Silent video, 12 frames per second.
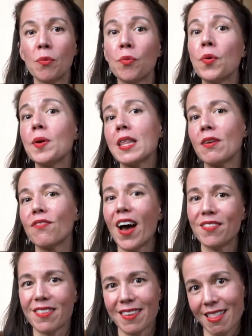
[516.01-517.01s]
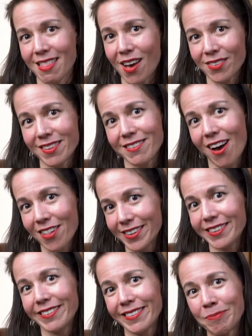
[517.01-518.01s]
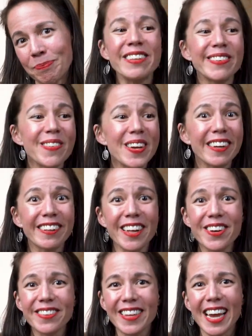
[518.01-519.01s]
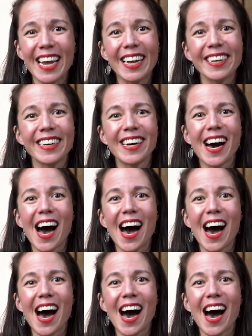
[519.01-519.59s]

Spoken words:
within $5,000 to $10,000. So in closing,